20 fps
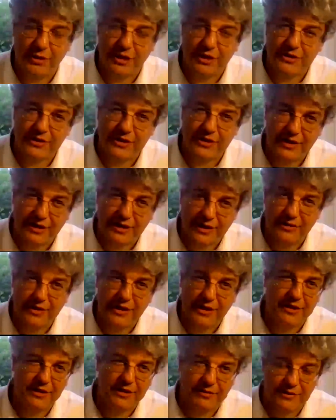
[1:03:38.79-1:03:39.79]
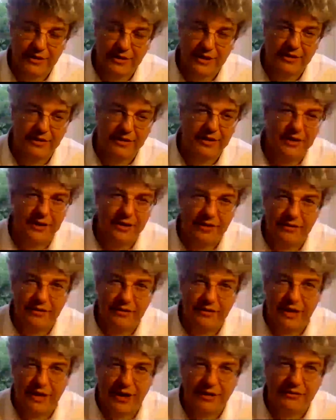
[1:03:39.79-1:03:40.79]
You basically get taken right
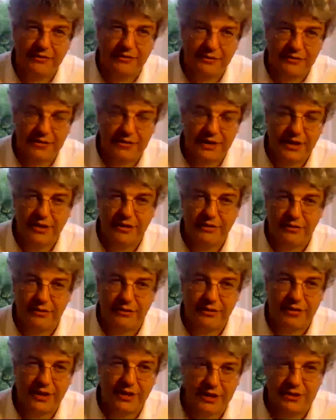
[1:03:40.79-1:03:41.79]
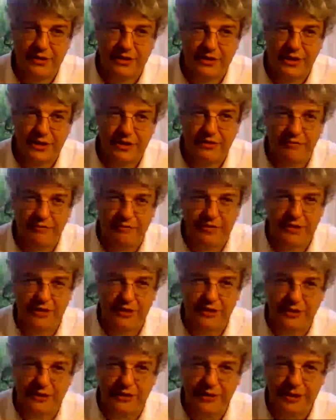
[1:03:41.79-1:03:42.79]
there and taken to an isolation
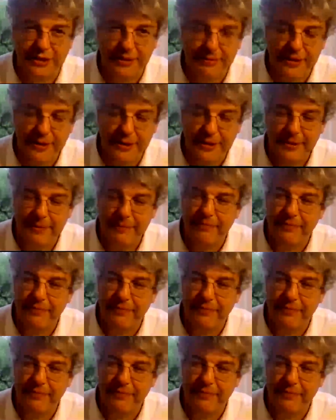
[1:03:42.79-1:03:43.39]
facility.